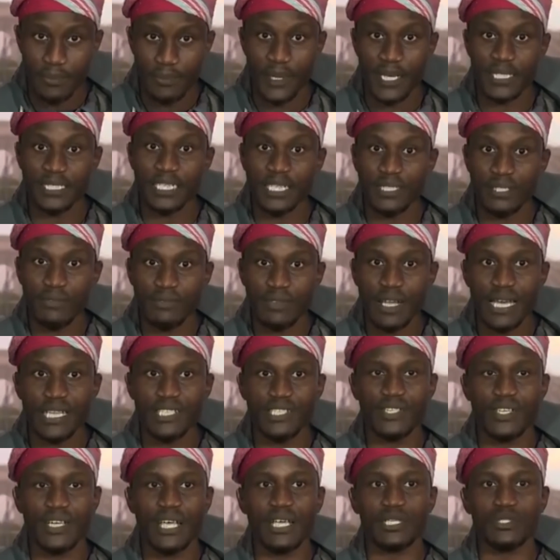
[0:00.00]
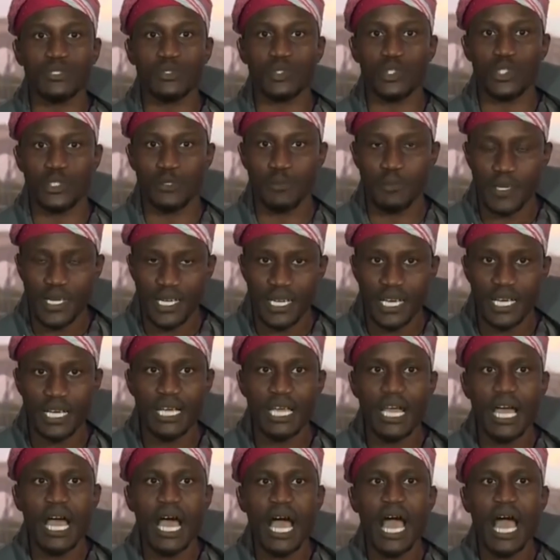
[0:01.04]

president of Nigeria to speak